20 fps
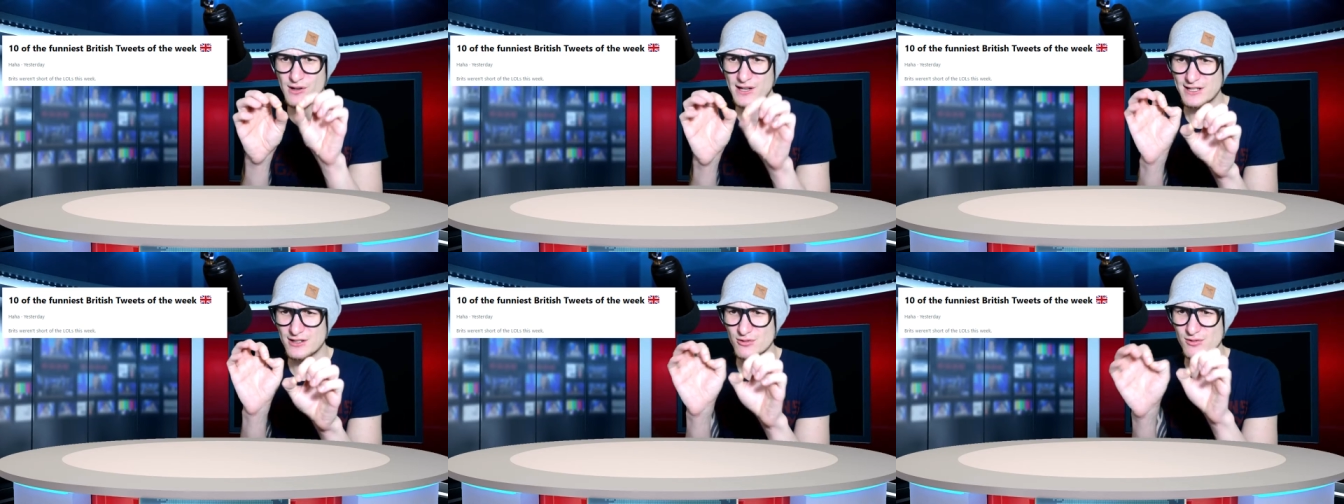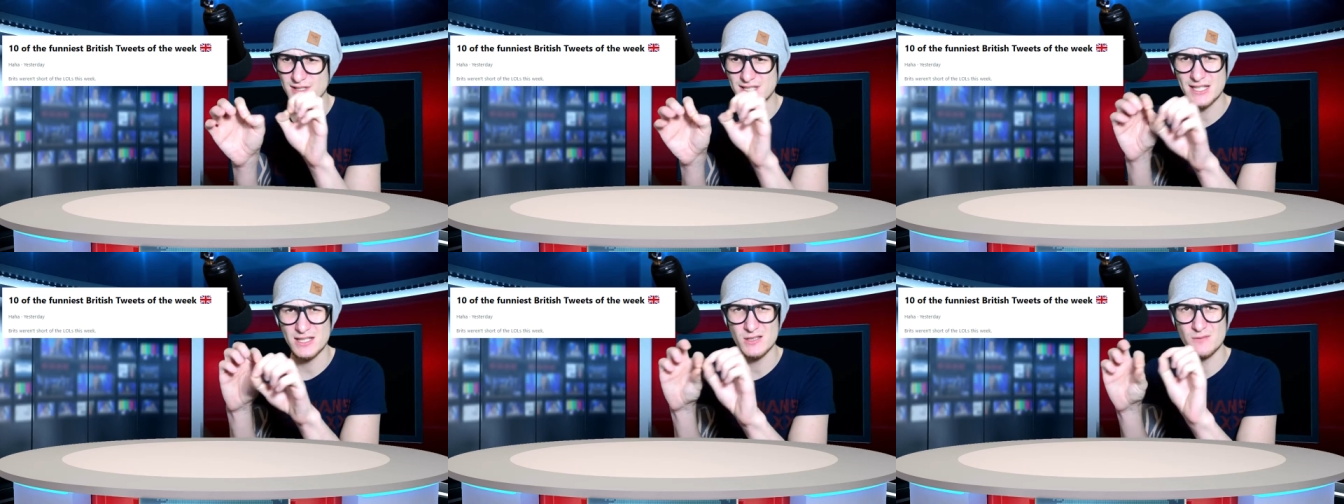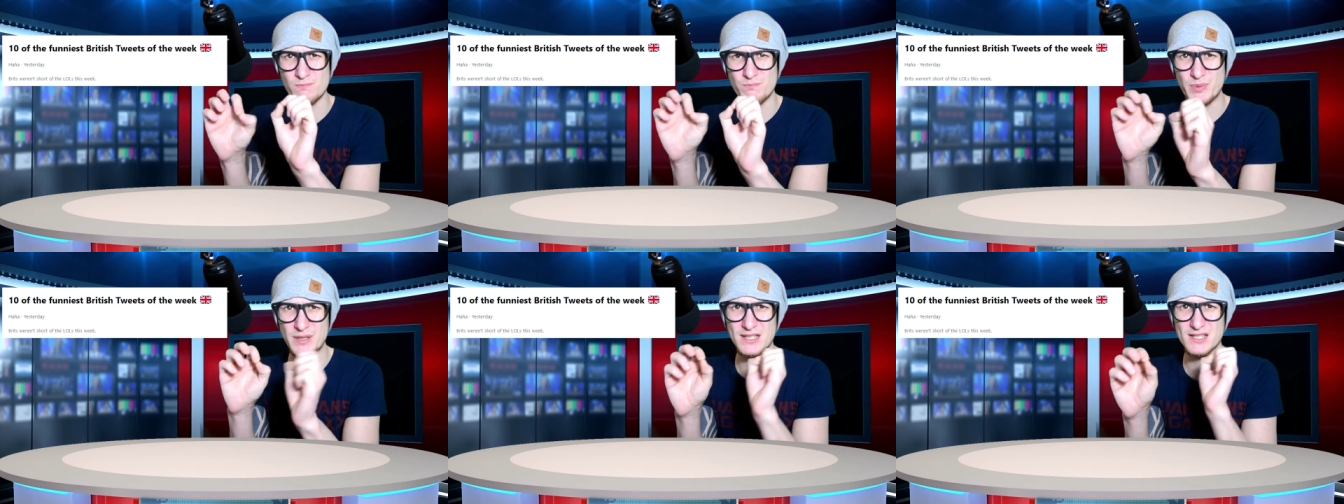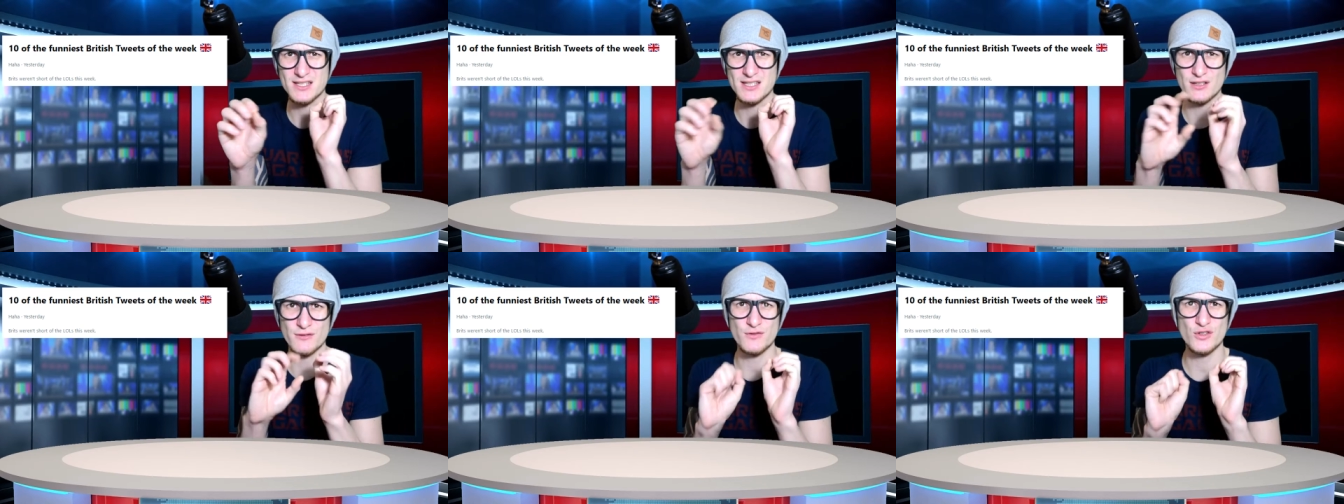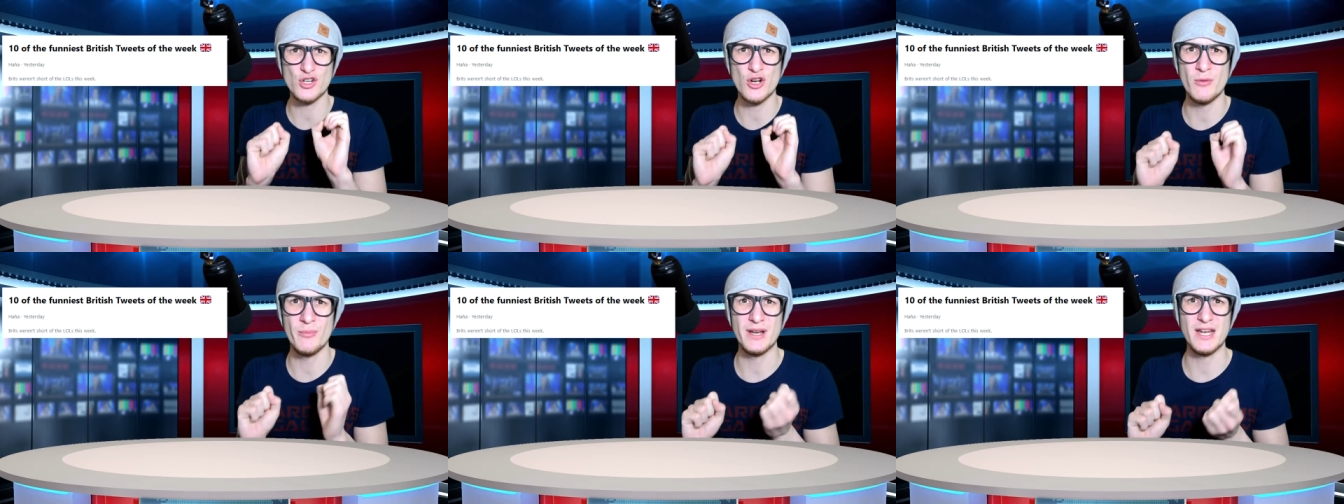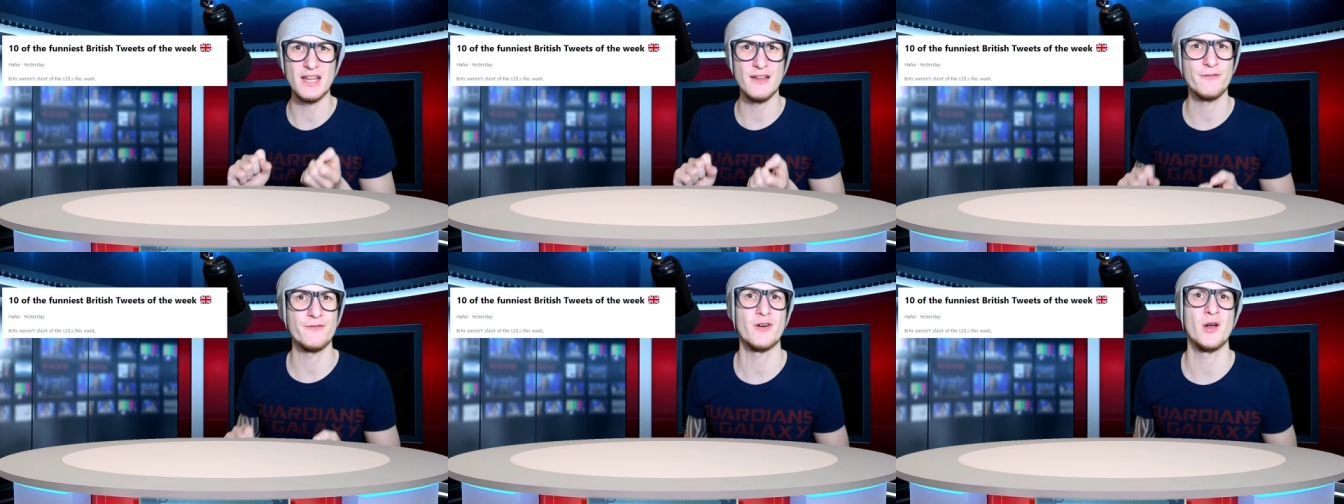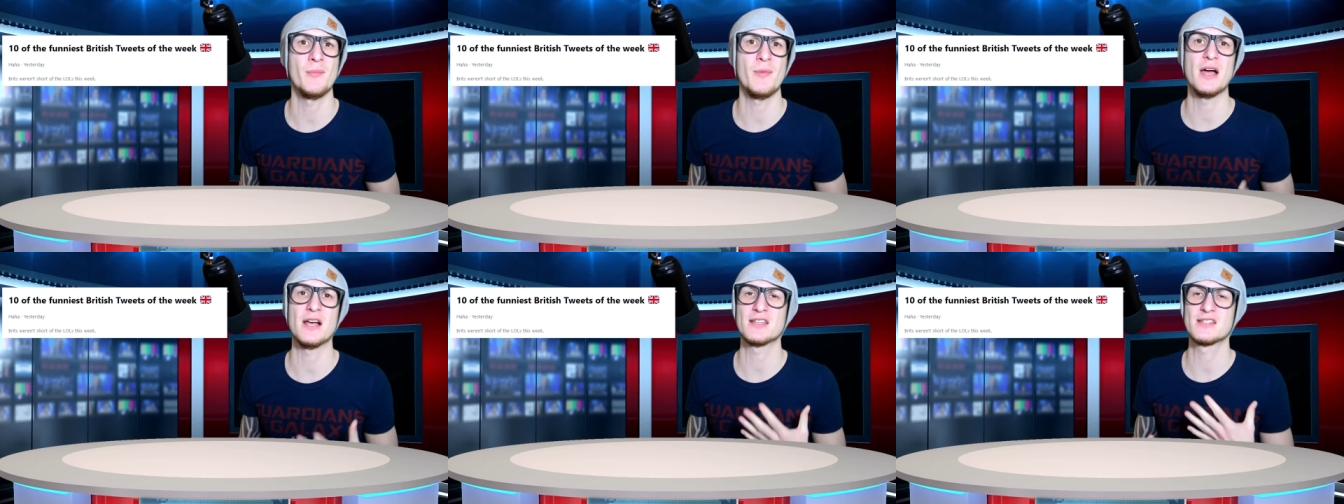little tidbits of comedy
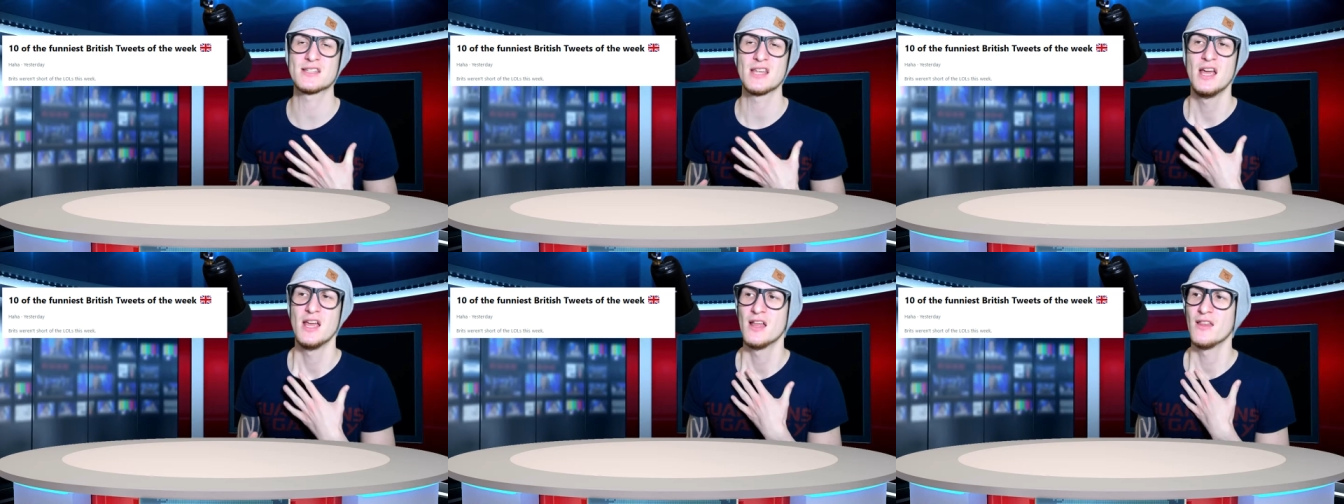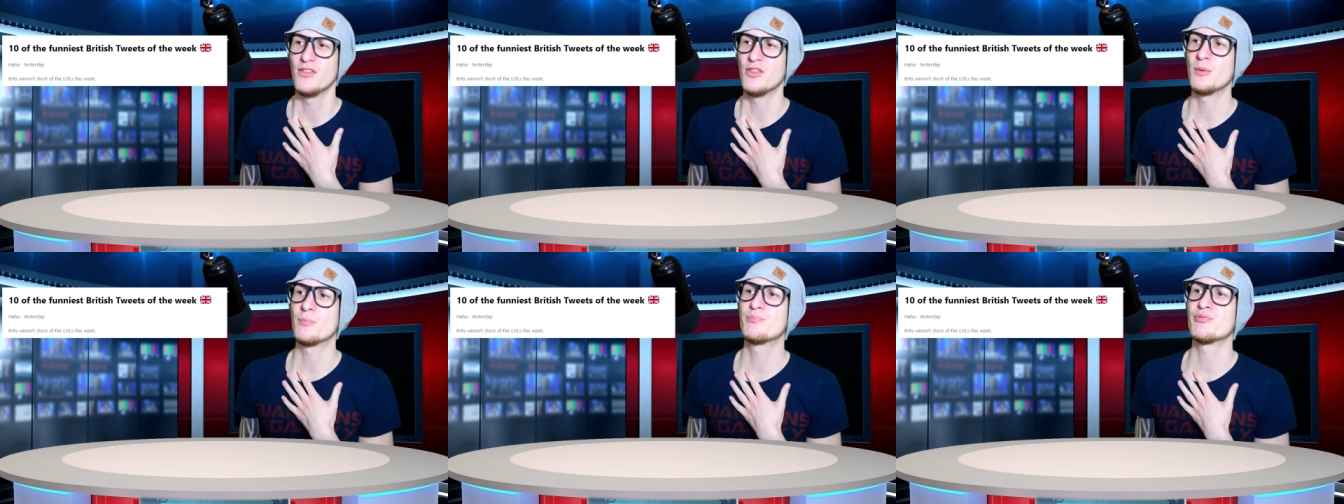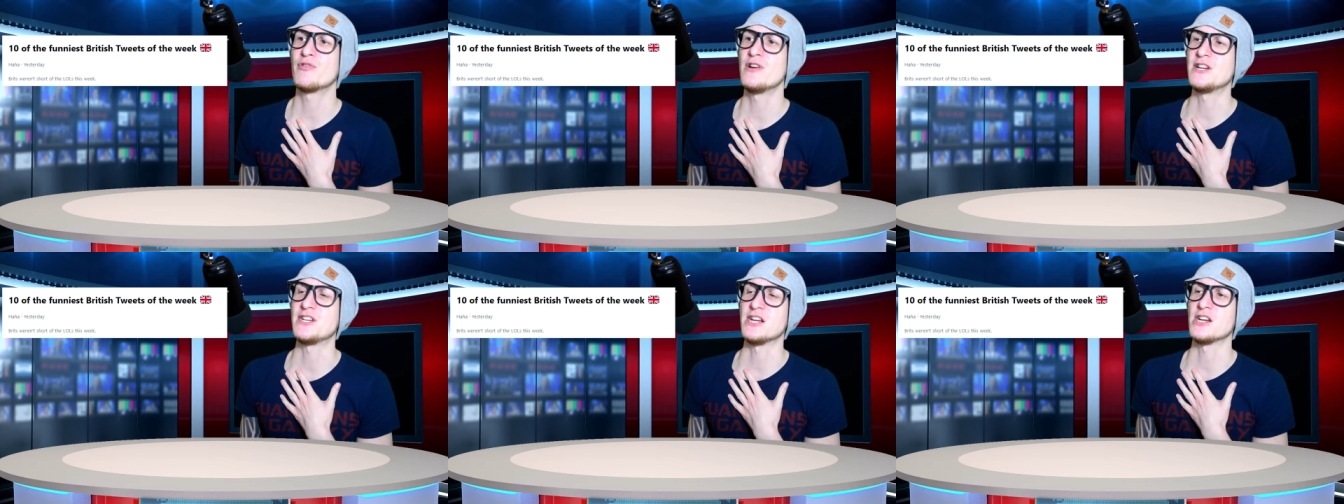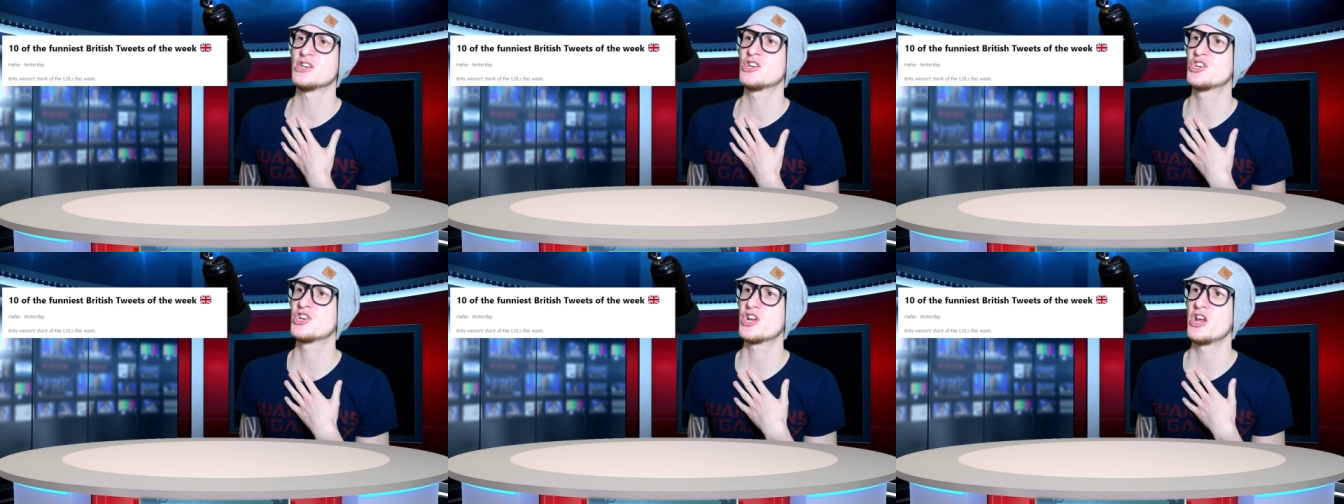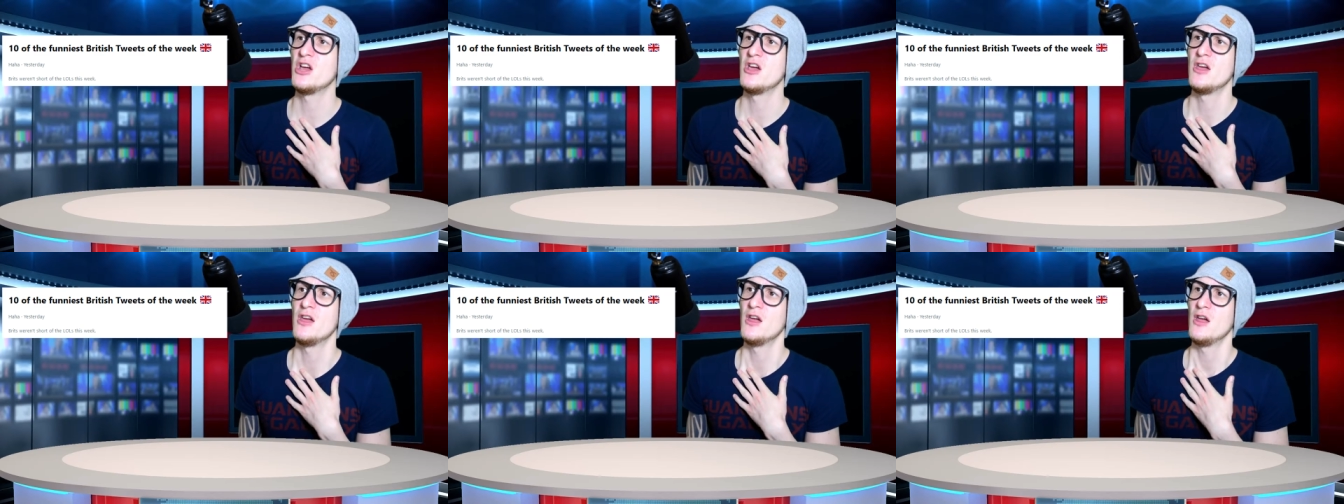from us, the British,